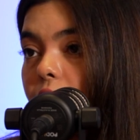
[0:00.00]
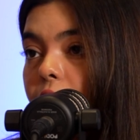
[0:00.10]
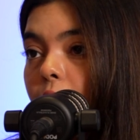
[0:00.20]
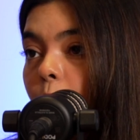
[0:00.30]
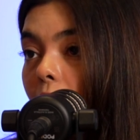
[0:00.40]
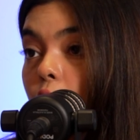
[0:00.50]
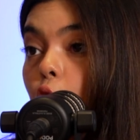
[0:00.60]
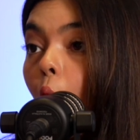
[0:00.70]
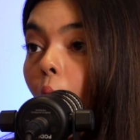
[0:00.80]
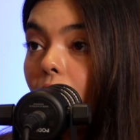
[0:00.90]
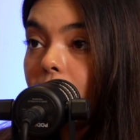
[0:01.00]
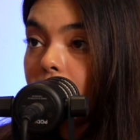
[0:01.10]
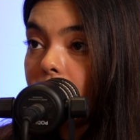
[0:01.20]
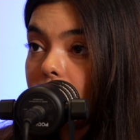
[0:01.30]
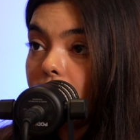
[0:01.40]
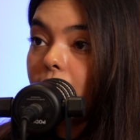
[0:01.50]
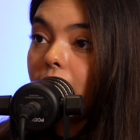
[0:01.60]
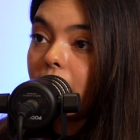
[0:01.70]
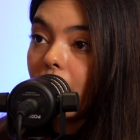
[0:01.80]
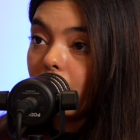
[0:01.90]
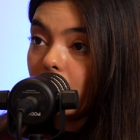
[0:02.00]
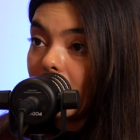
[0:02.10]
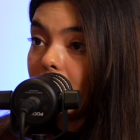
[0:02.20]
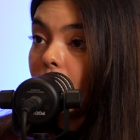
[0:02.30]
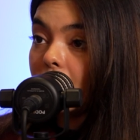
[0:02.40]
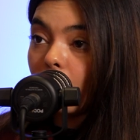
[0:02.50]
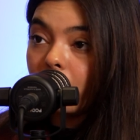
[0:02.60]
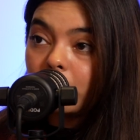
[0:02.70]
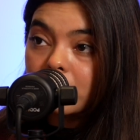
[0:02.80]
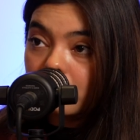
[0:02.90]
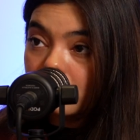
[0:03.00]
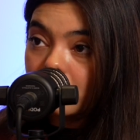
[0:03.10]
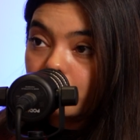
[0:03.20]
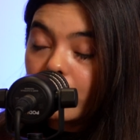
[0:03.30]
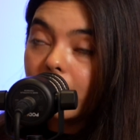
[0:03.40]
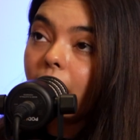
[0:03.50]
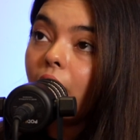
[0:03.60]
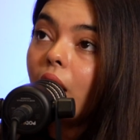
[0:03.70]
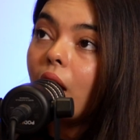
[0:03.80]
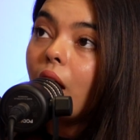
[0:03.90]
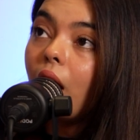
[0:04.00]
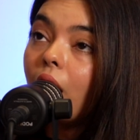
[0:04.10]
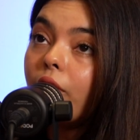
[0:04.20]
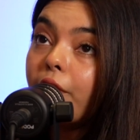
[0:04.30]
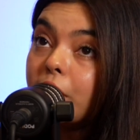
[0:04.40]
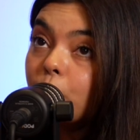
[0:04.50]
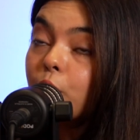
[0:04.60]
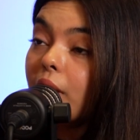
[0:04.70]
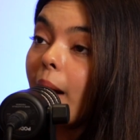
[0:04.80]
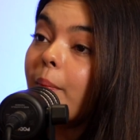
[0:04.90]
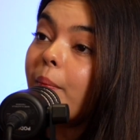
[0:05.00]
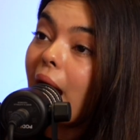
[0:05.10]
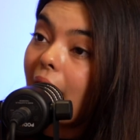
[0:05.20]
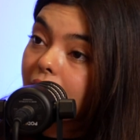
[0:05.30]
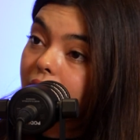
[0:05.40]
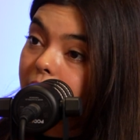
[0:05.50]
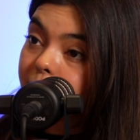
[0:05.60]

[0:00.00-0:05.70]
few months off to take care of the baby when you're on the maternity break. For you to come back